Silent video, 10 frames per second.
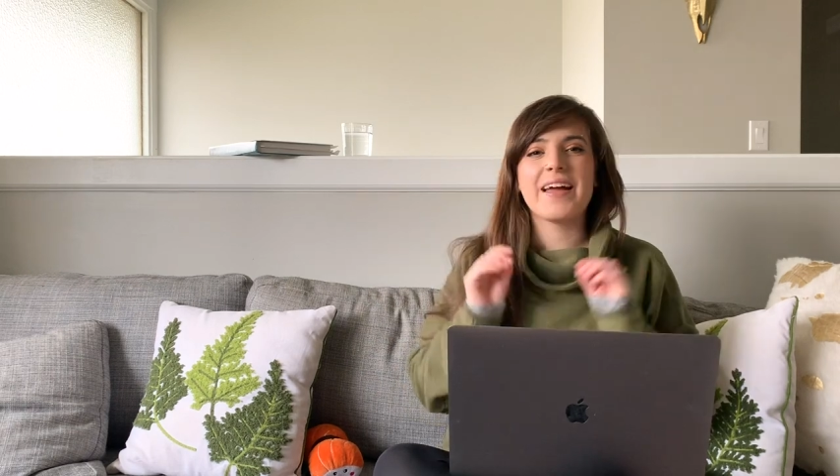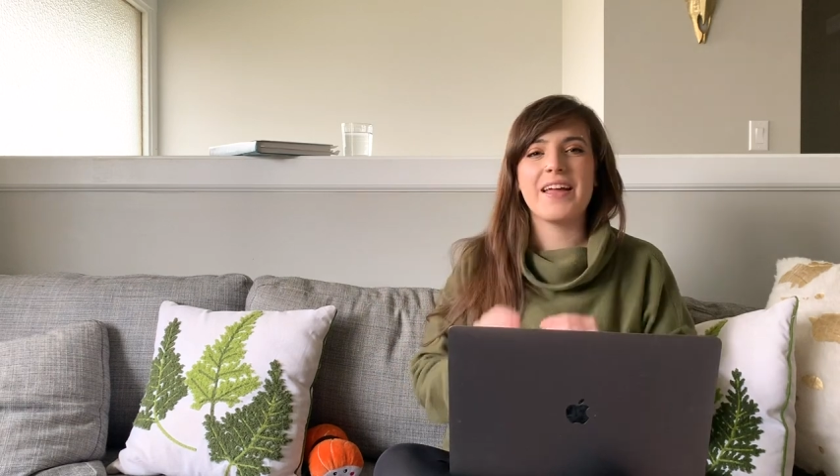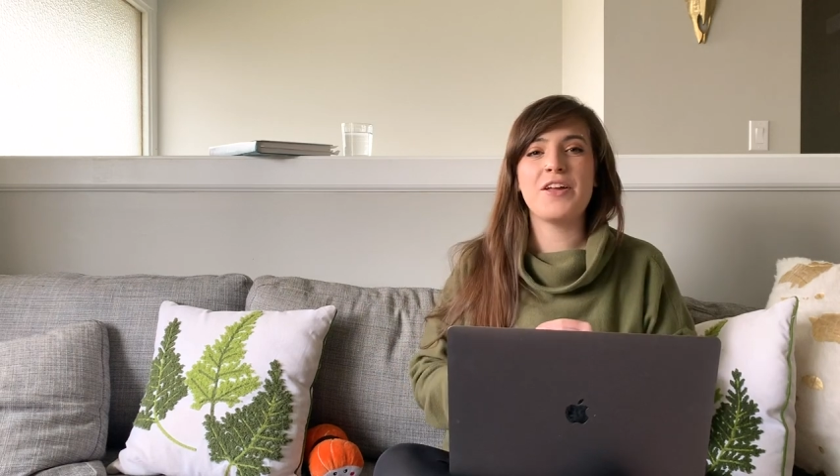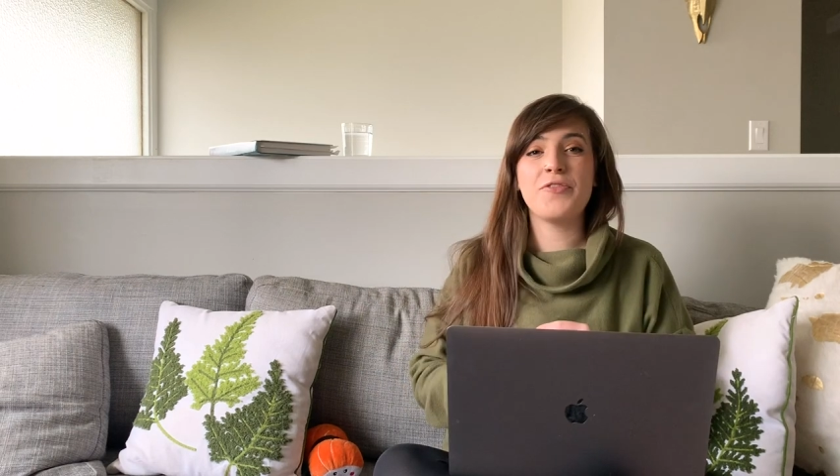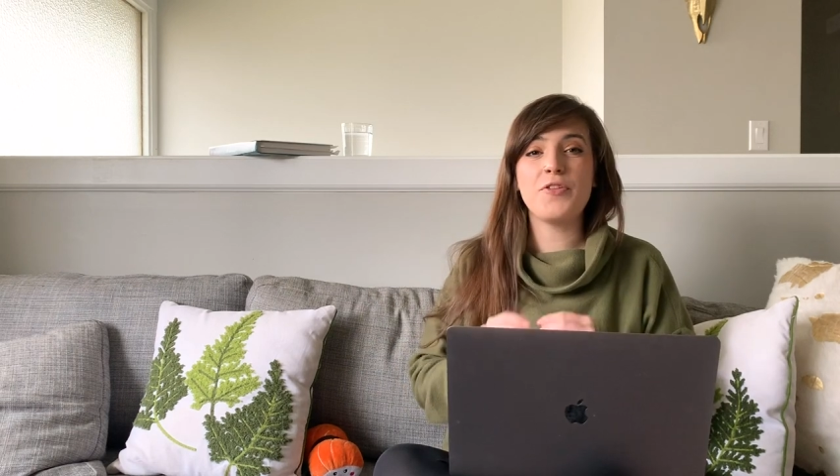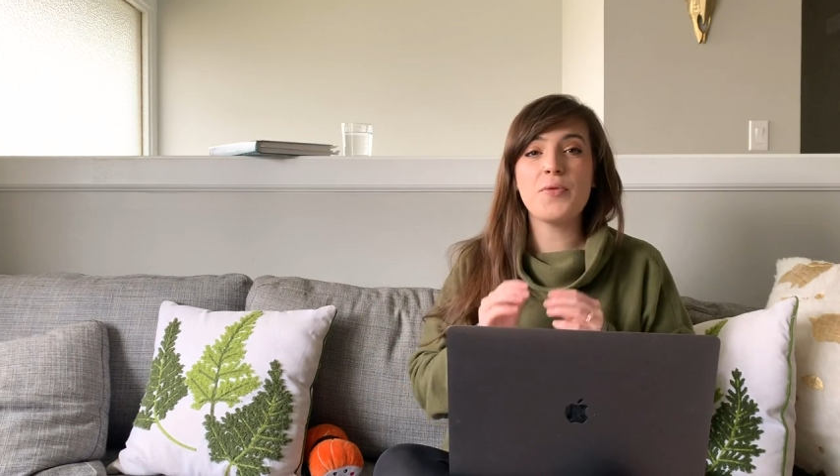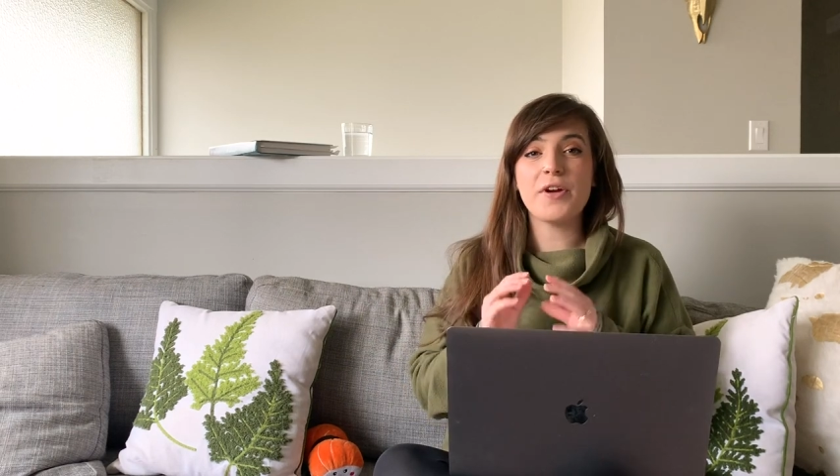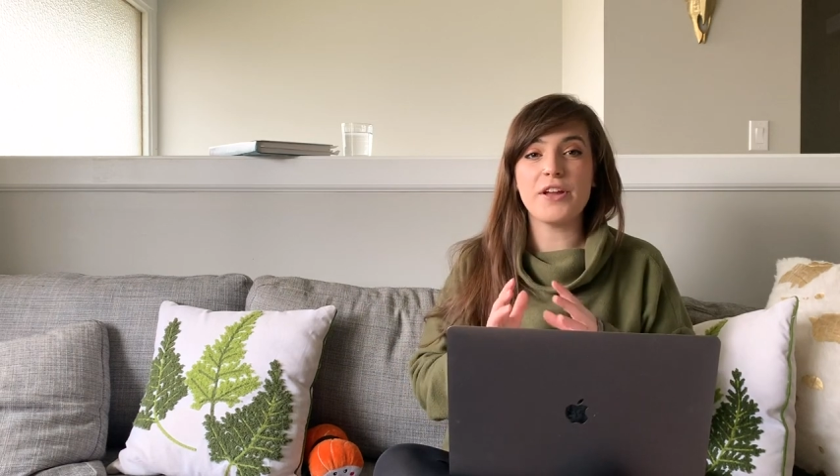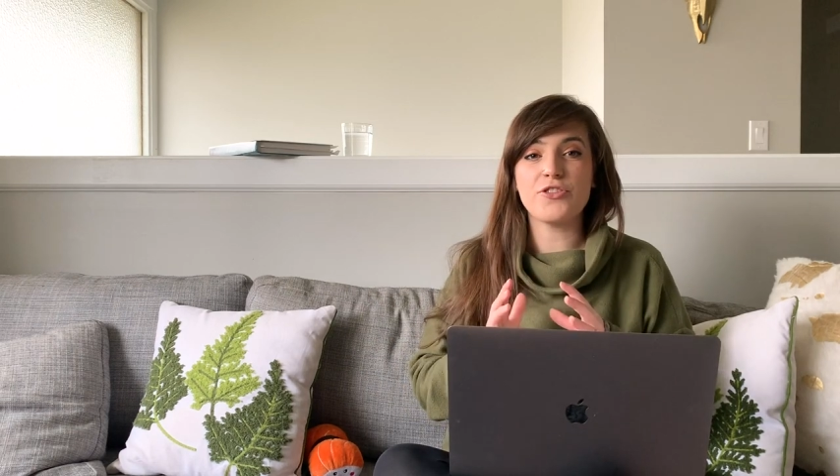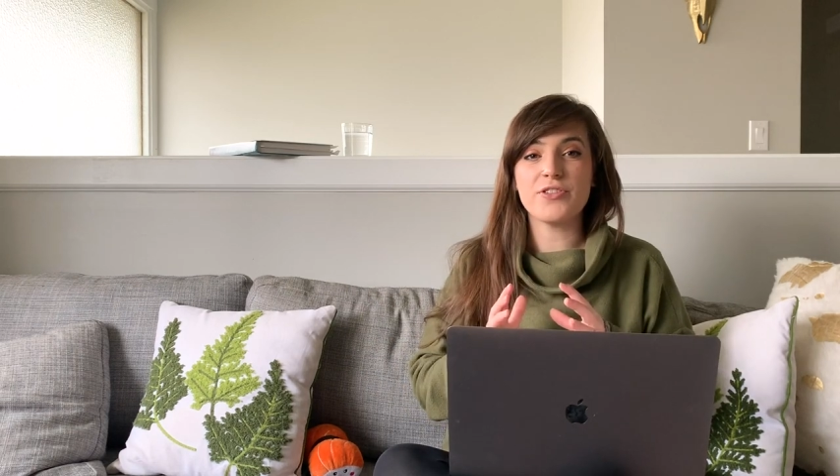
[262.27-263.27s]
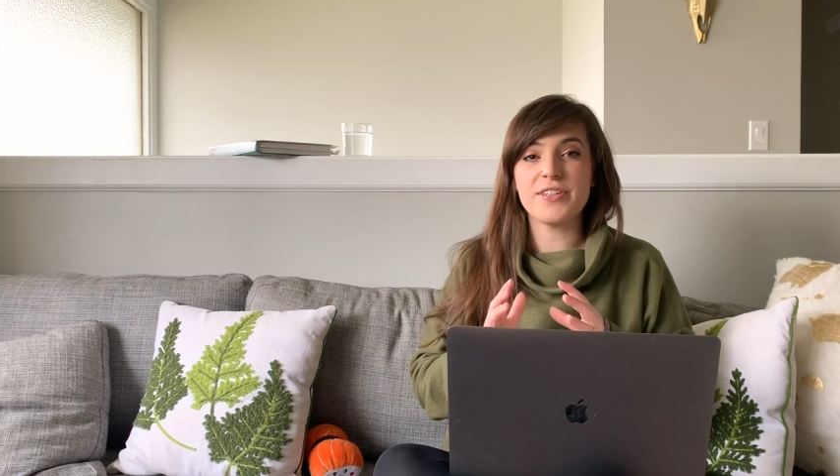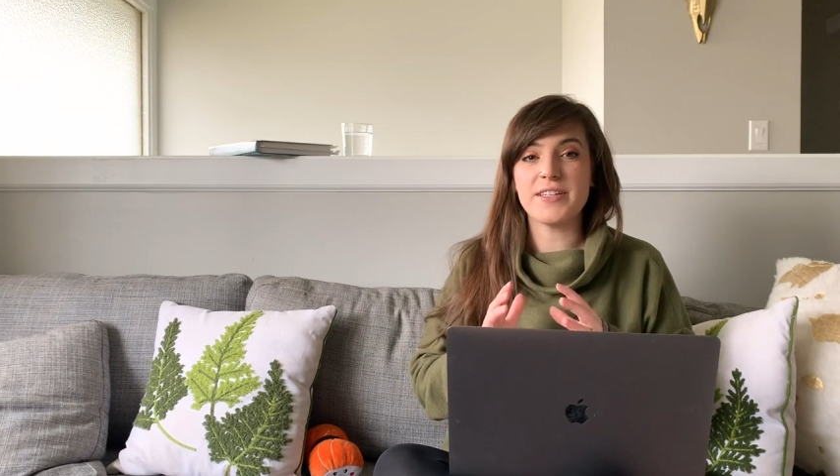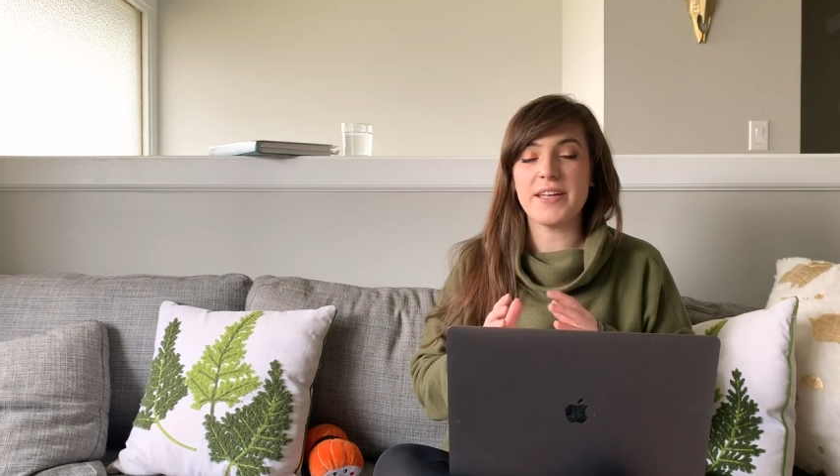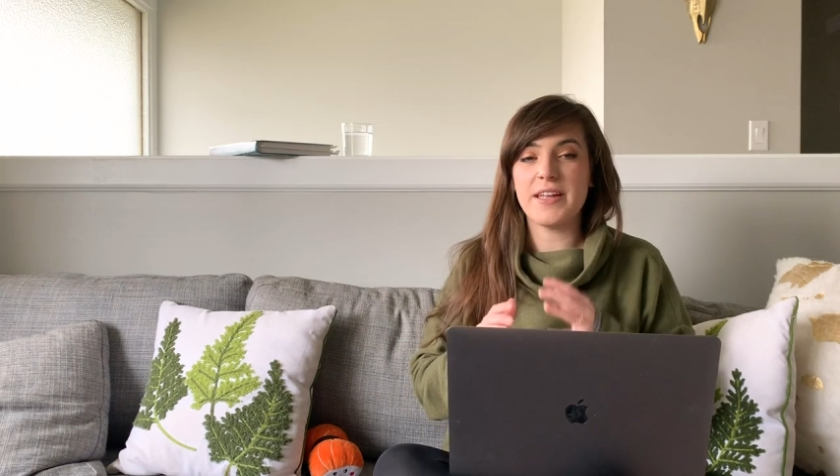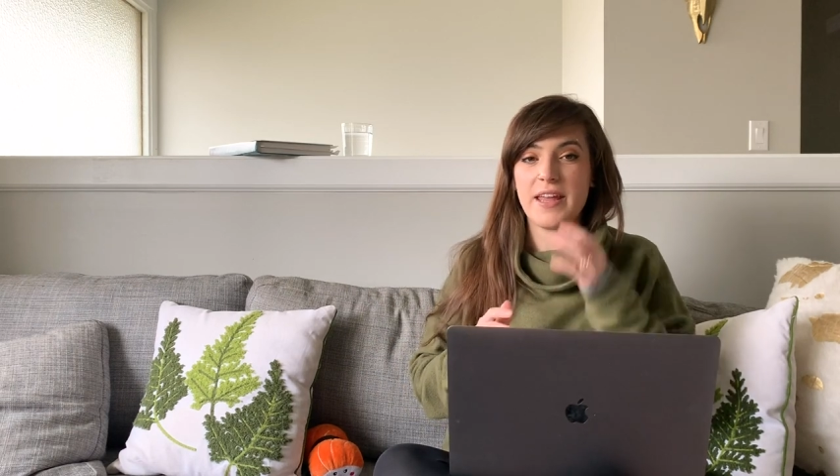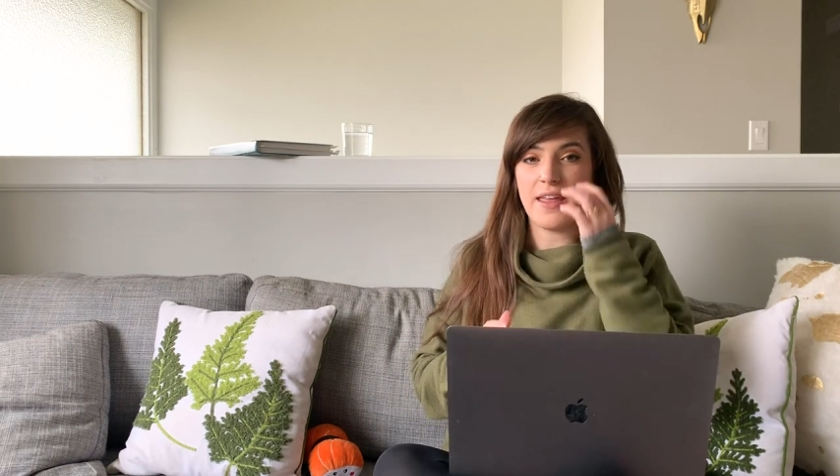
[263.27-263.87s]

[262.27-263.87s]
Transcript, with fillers: If you are interested